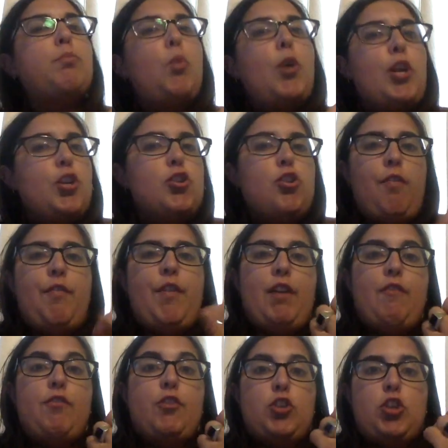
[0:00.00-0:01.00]
What is your
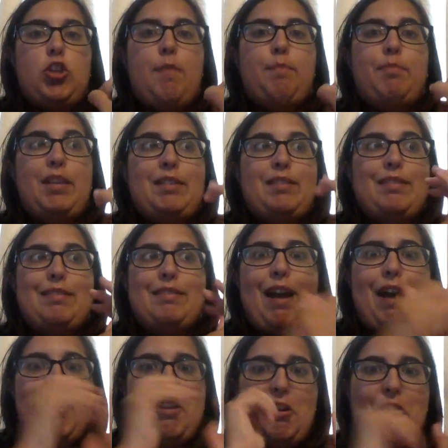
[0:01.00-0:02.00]
favorite chip that does
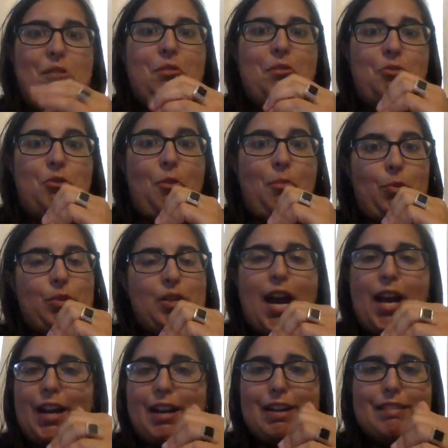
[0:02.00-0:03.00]
not include your
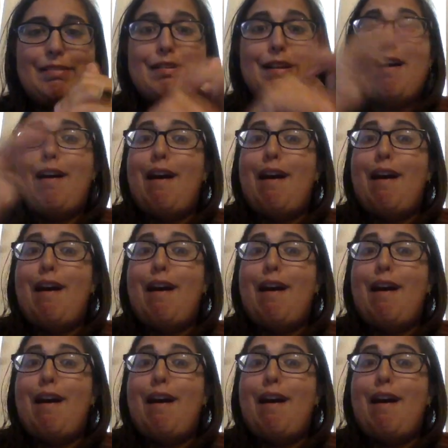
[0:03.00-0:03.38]
protagonist?